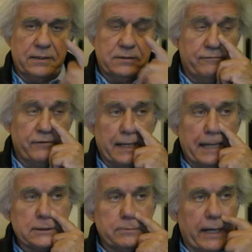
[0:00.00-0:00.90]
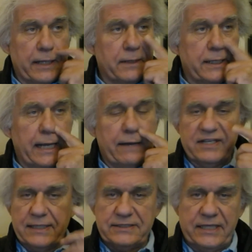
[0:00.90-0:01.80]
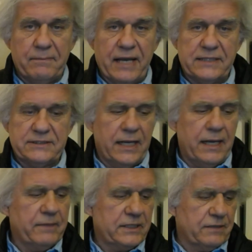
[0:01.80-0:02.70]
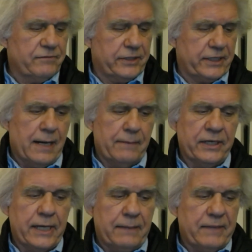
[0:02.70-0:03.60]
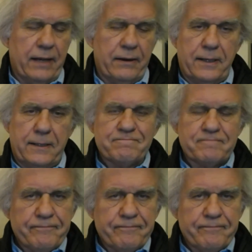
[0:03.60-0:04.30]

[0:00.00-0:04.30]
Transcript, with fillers: The two Fernandez, by the way, they have the same last name, but it's a very common name down there.